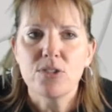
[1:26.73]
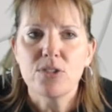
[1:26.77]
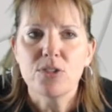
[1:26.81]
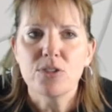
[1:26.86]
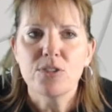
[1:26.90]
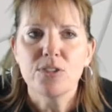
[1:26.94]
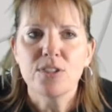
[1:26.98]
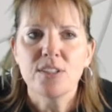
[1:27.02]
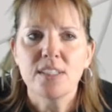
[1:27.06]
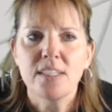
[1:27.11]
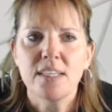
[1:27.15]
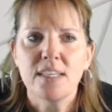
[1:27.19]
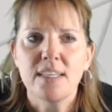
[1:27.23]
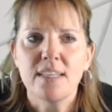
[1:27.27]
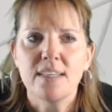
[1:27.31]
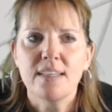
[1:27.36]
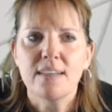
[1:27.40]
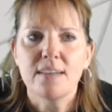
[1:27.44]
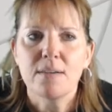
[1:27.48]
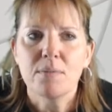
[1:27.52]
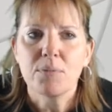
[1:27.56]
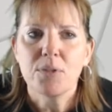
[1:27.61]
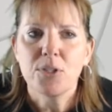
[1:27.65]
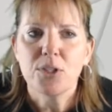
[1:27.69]
certainly
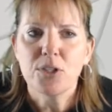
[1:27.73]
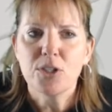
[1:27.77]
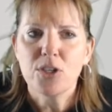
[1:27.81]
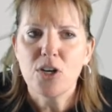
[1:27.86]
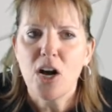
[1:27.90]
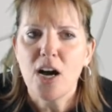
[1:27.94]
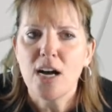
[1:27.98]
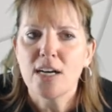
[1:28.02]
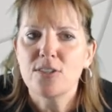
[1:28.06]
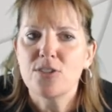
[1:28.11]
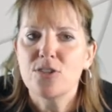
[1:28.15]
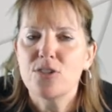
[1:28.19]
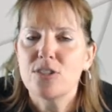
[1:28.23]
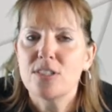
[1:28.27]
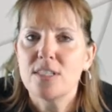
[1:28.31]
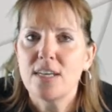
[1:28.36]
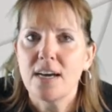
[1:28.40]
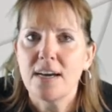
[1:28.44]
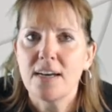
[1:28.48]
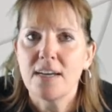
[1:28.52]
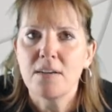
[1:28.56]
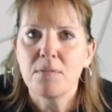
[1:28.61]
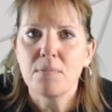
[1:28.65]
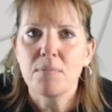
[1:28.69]
your cost,
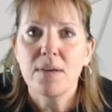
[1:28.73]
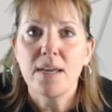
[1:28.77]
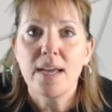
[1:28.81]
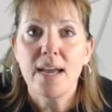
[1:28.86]
time,